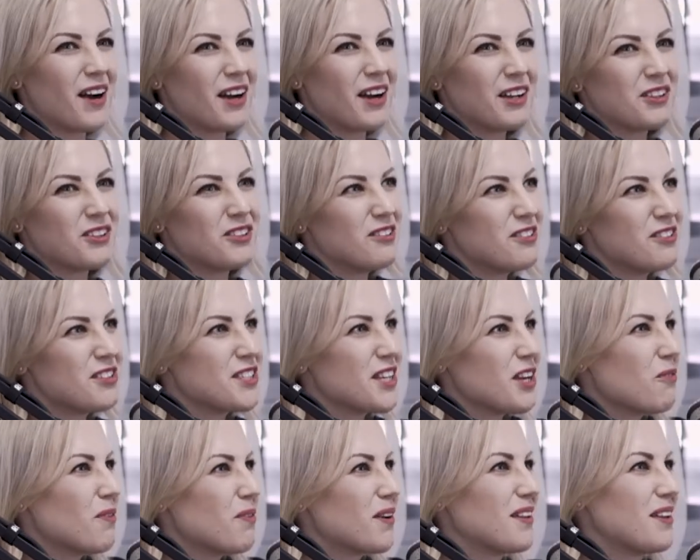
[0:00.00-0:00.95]
I do
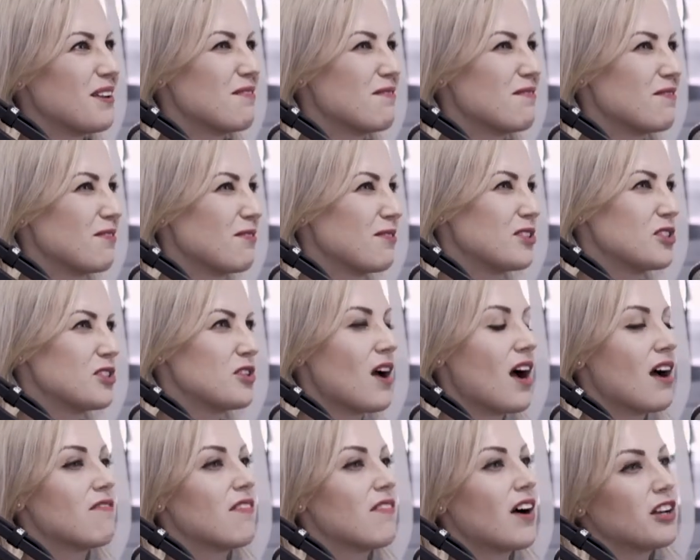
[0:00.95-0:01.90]
check what influence you have.